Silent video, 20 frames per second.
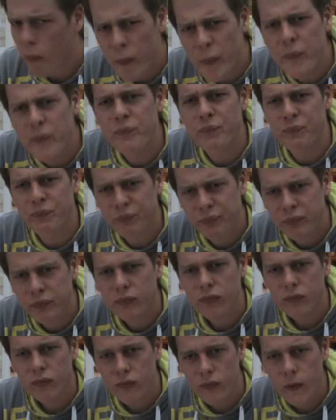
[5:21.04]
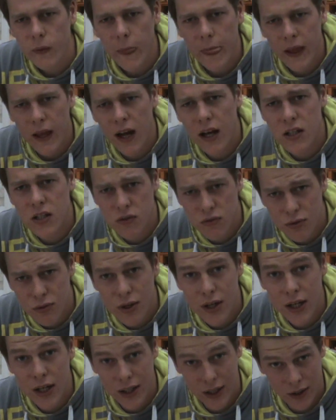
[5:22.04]
Mmm, that is
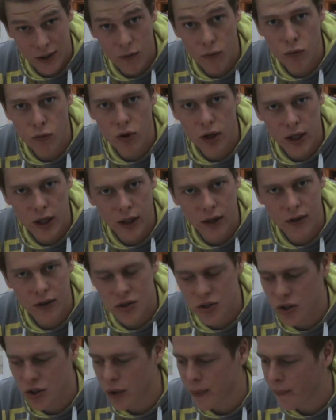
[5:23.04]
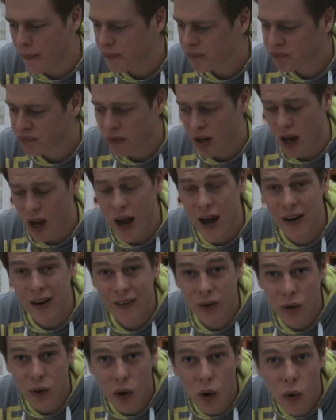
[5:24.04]
really, really good soup.
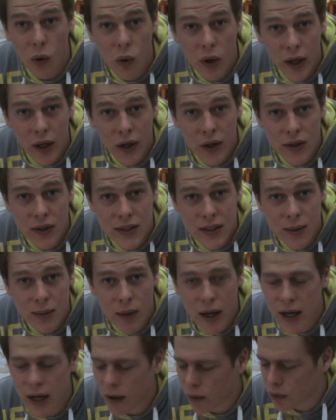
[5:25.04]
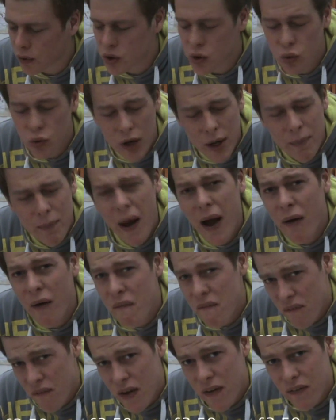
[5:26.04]
And all it cost to make was three
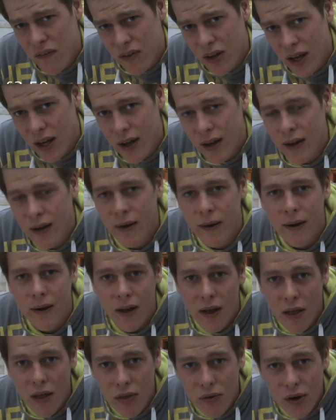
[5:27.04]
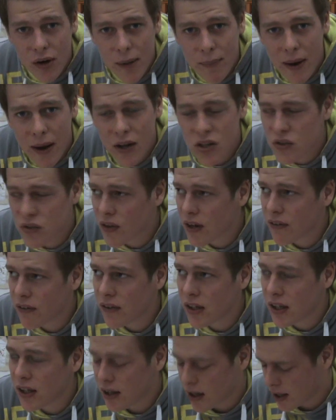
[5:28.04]
pounds fifty. three pounds
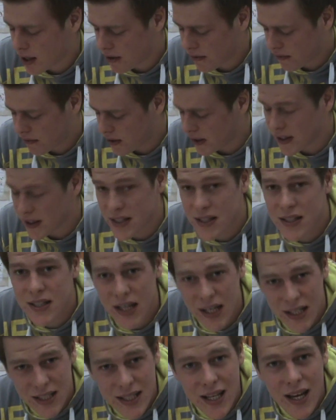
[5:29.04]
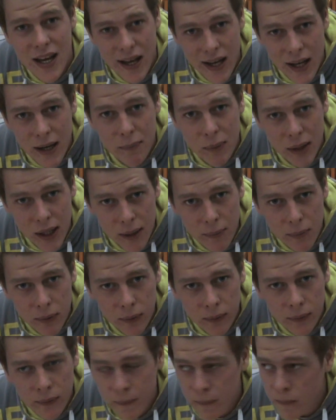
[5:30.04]
fifty, and it feeds six to eight
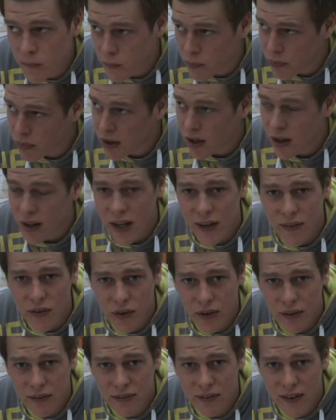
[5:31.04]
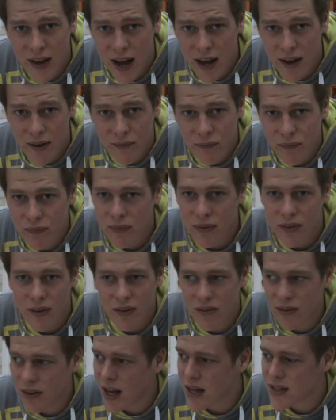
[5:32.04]
people. If you're in a flat,
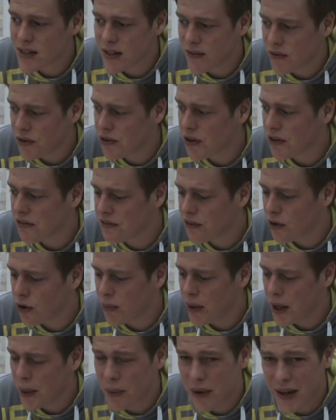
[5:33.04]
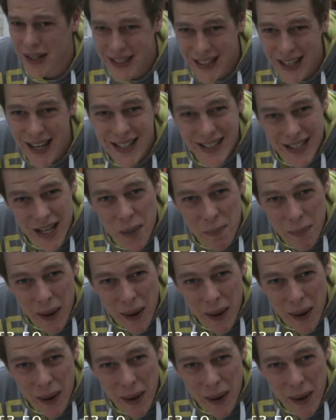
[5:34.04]
that's less. If you've got four people, that's less than a